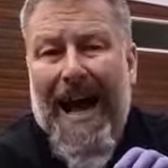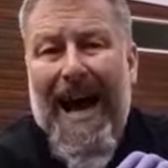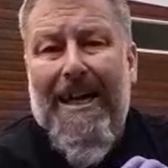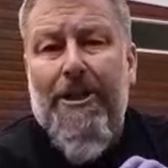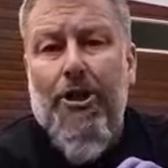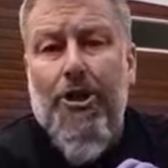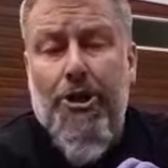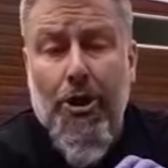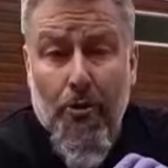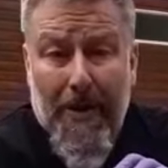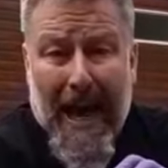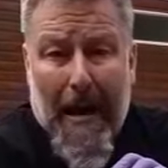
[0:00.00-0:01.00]
Add
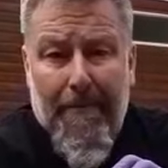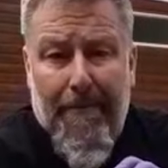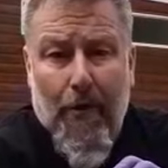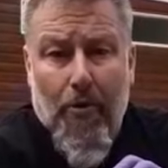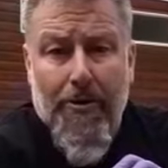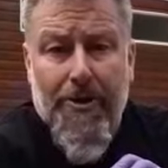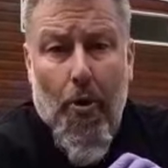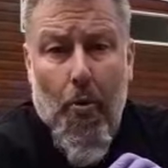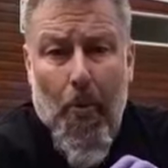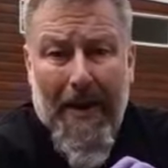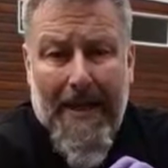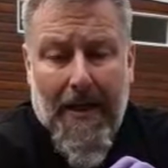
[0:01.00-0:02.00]
2 capfuls
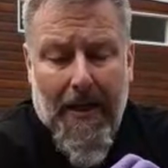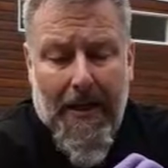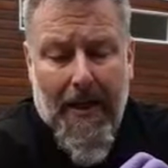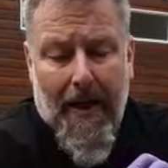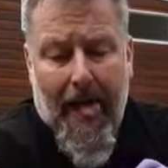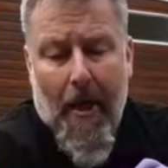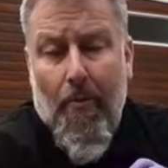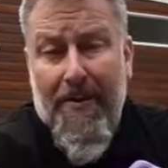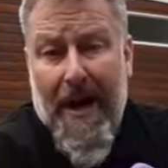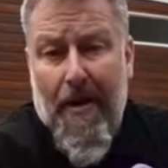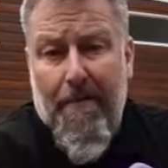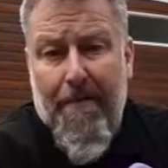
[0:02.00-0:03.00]
weekly
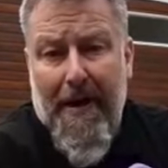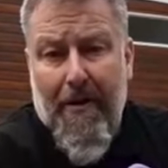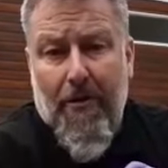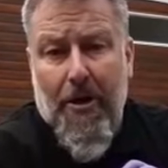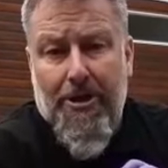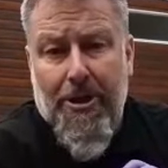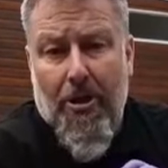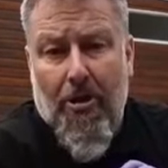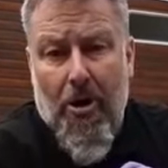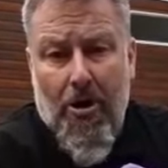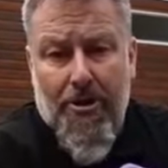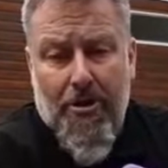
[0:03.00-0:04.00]
without fail to your
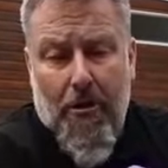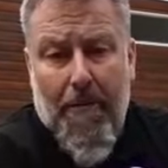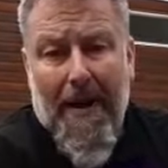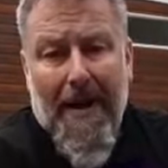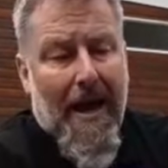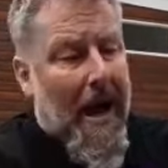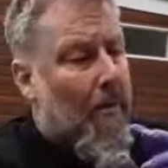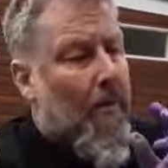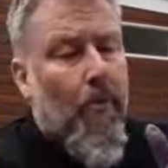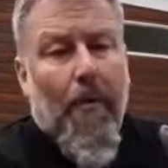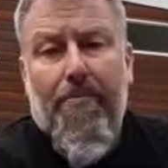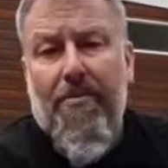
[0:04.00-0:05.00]
hot tub, and we
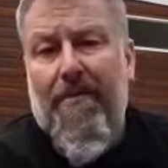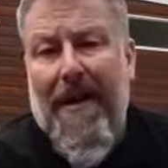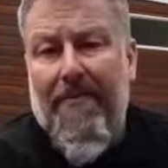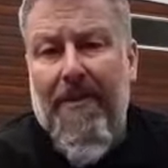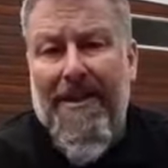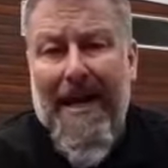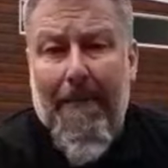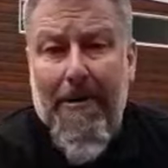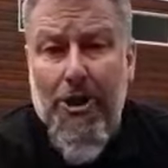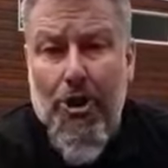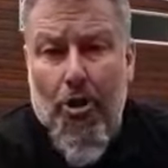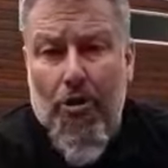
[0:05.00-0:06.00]
will prevent the
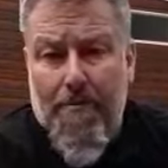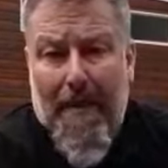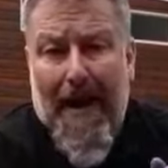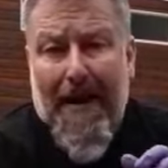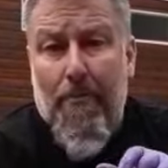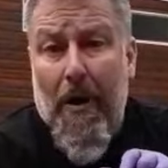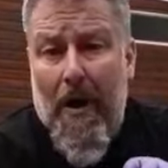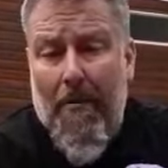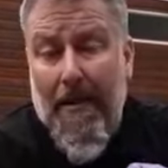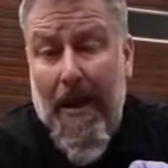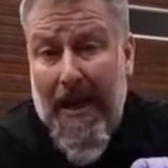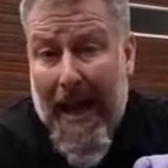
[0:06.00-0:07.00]
damage caused by
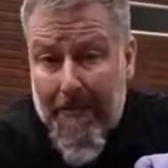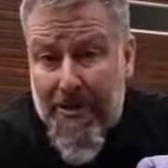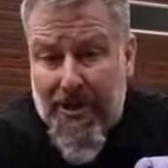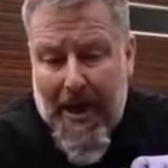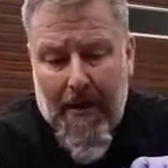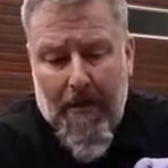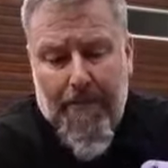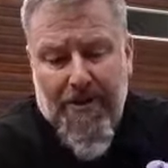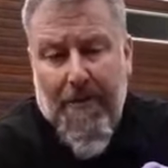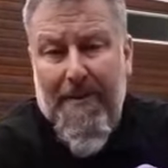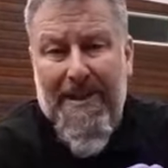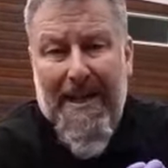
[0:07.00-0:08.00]
limescale,
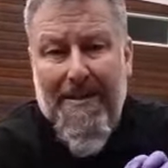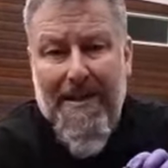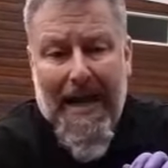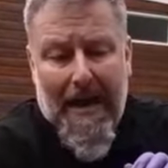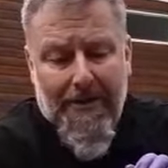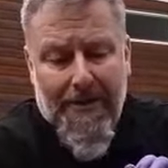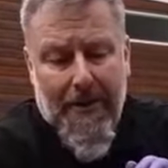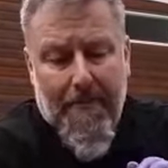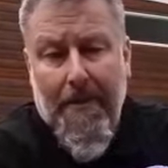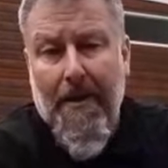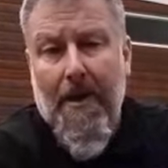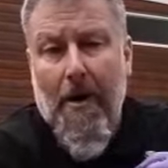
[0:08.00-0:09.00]
precipitated
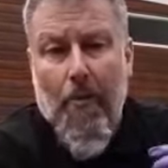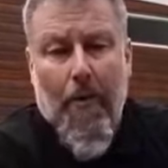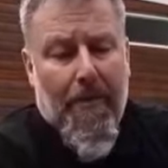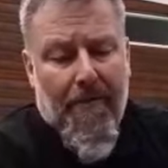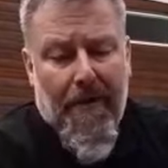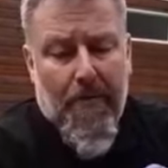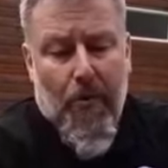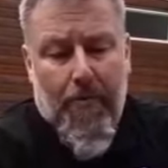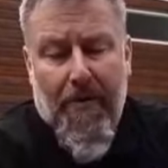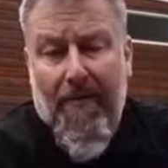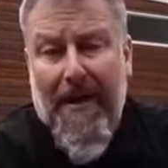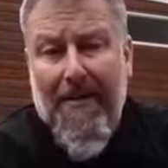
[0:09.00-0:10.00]
calcium. Will
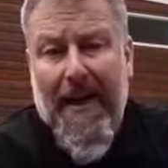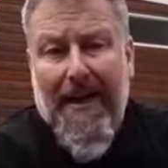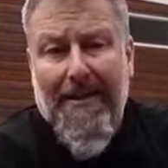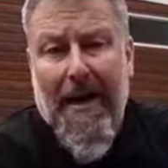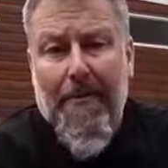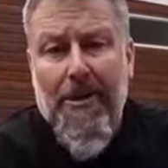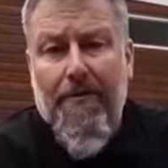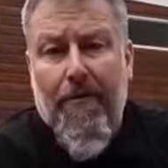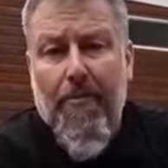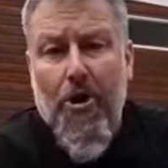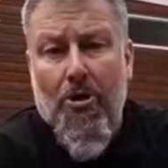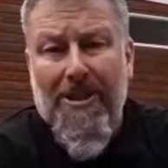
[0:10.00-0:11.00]
prevent that damage
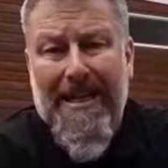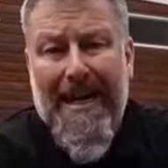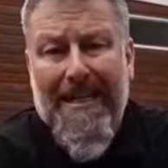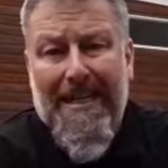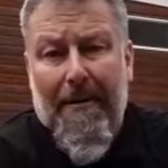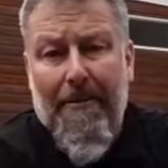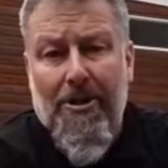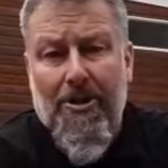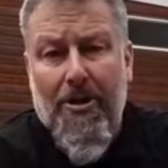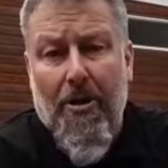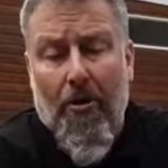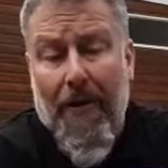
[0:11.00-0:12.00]
from causing any damage
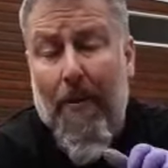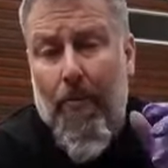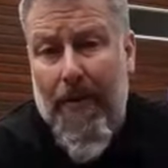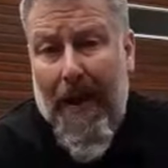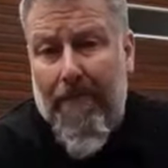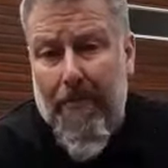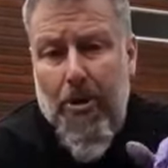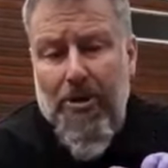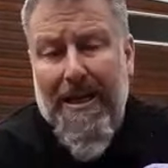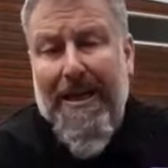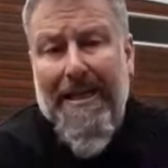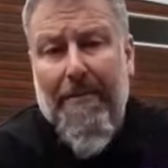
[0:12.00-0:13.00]
to, or that from
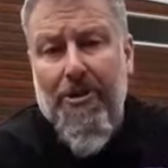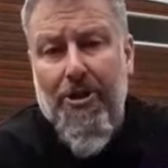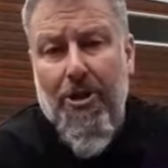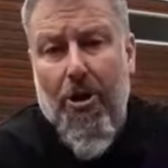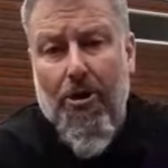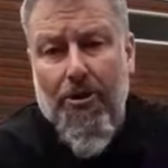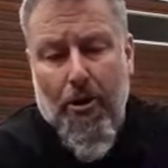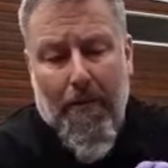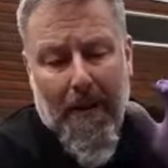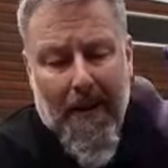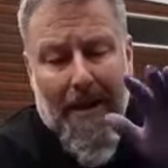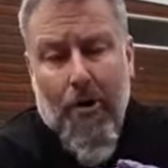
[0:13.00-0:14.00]
causing any damage to your hot tub.
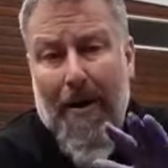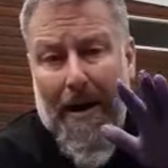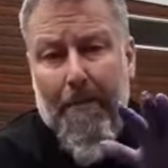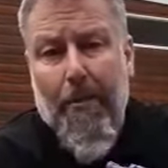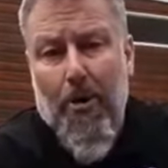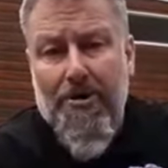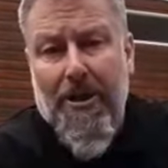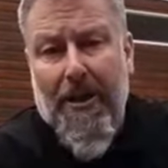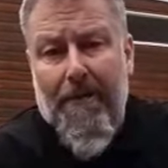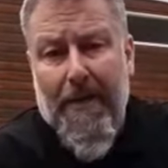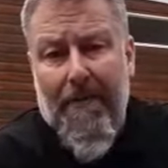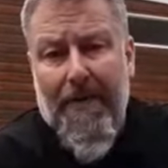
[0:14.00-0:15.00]
Quite important
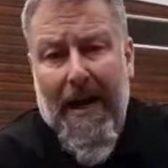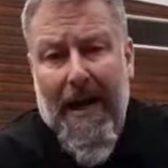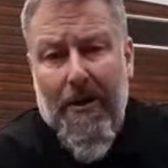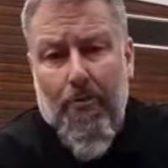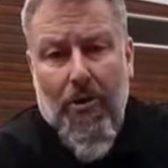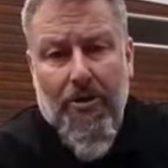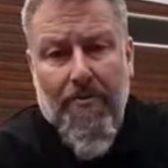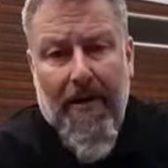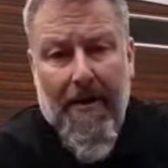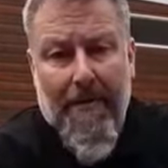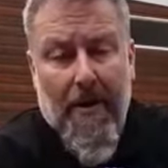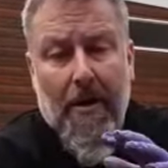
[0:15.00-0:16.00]
if you live in a hard water
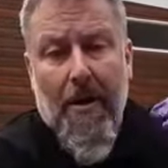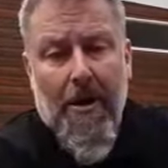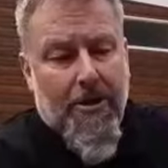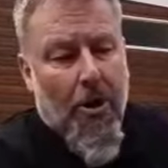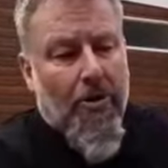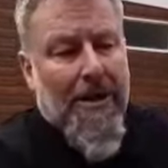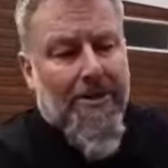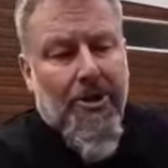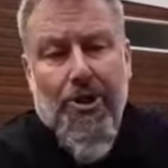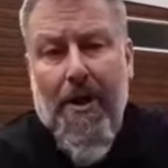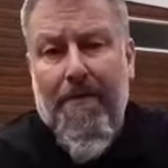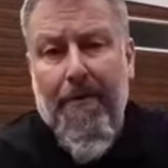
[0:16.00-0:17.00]
area. Doncaster,
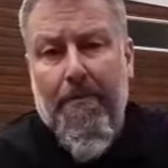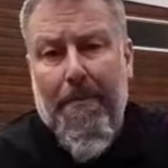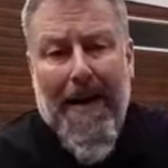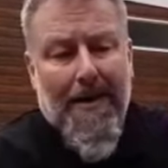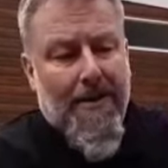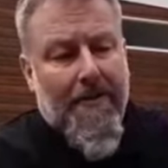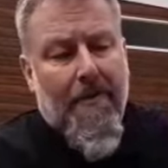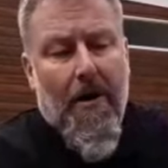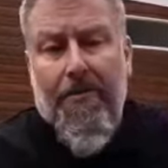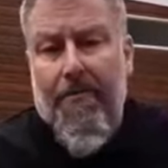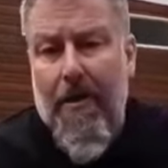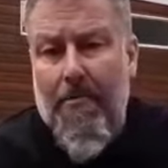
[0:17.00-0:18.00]
Sheffield, Barnsley,
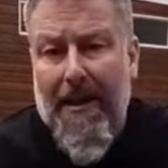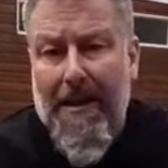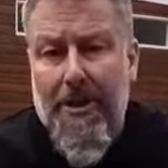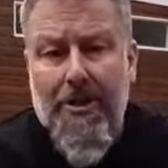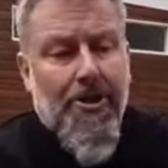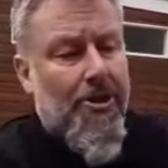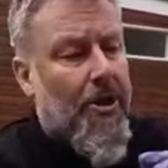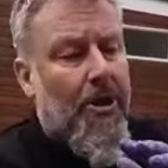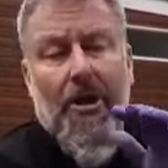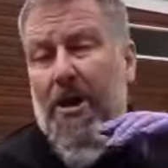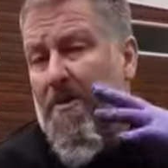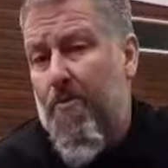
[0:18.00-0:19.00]
Rotherham,
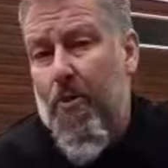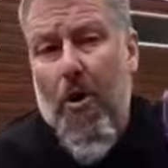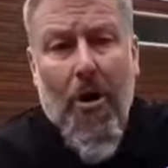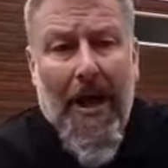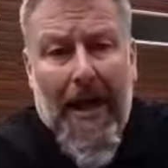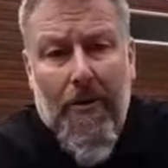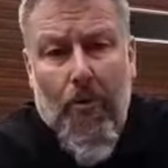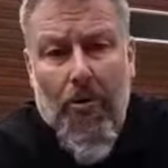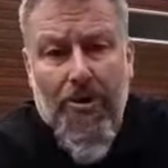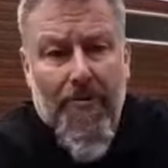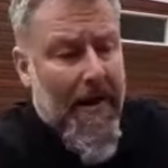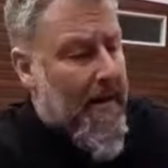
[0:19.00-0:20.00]
Lincolnshire, we're all hard
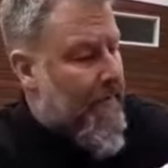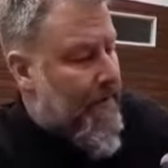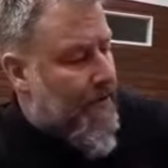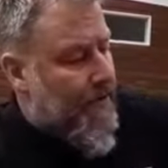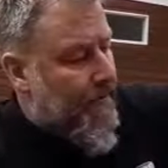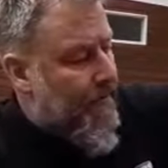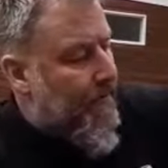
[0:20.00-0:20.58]
water areas.